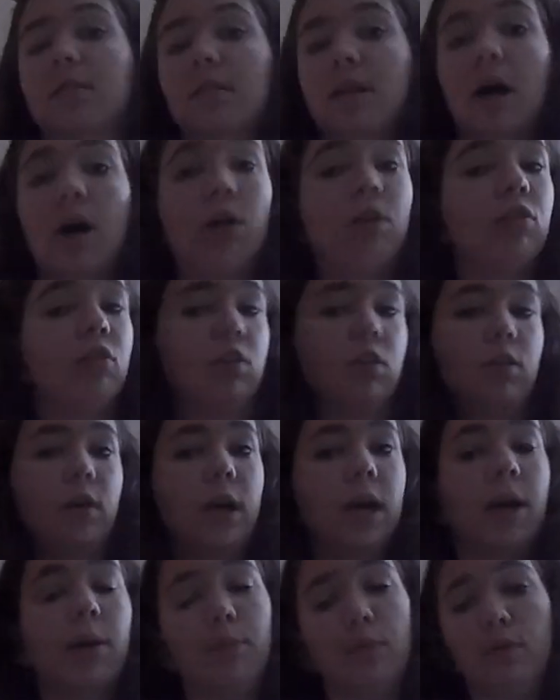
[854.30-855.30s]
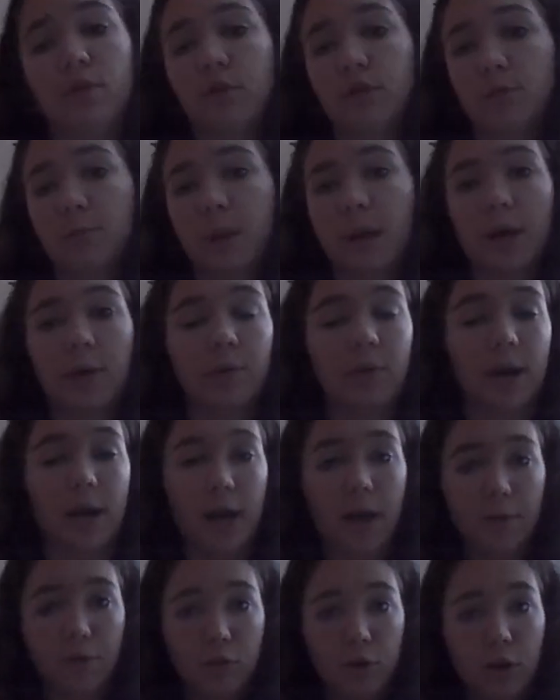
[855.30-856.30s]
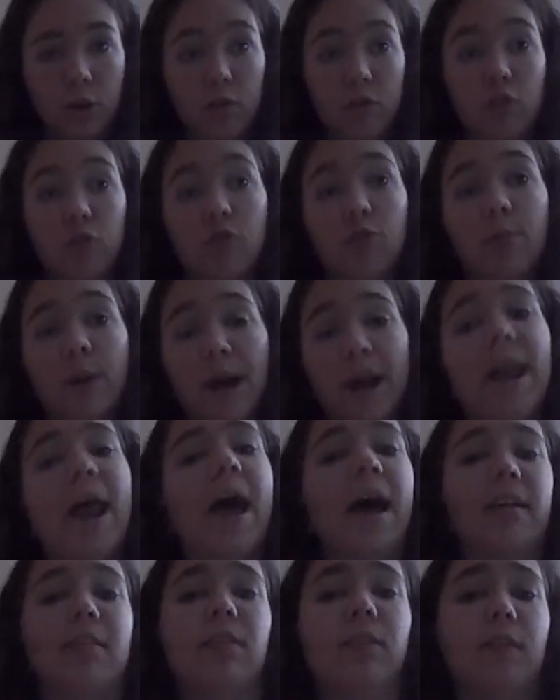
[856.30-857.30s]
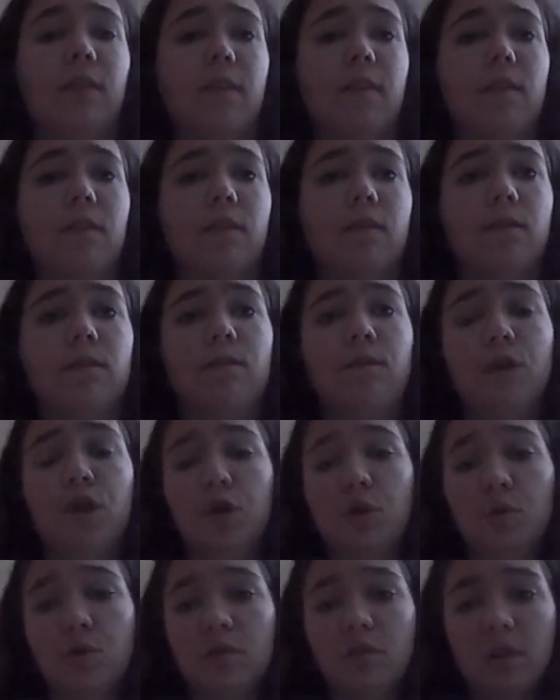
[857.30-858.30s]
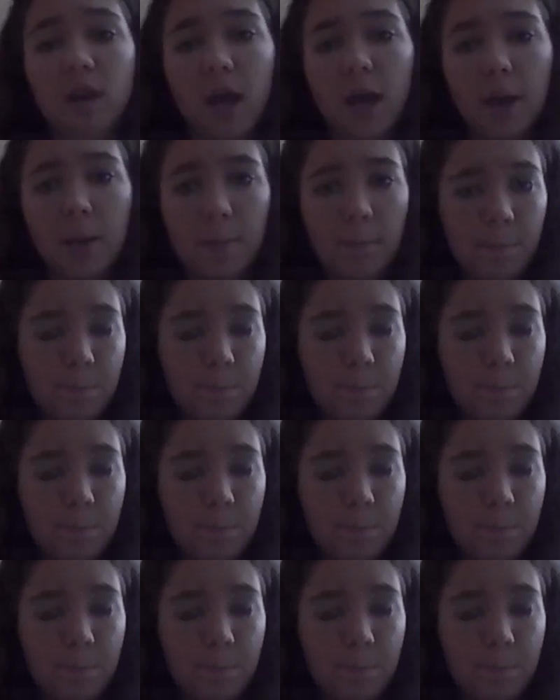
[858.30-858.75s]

slouch and you can't move your spine right after because your spine hasn't fused yet.